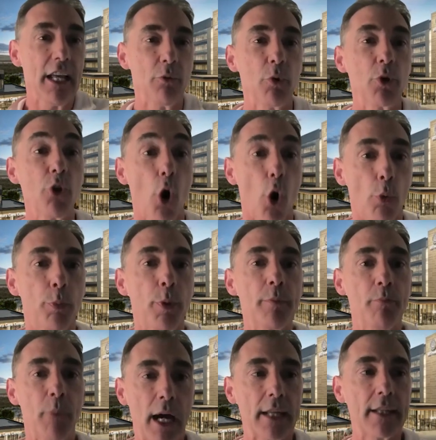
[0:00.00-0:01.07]
was
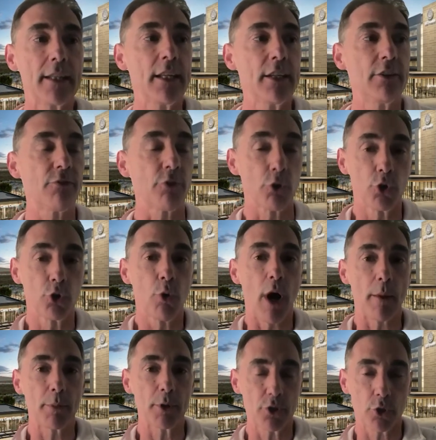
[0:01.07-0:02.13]
open-minded for new
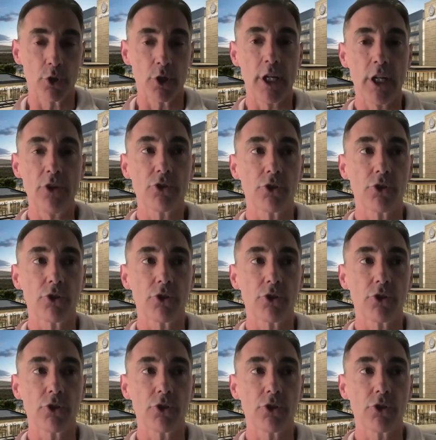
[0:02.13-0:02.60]
opportunities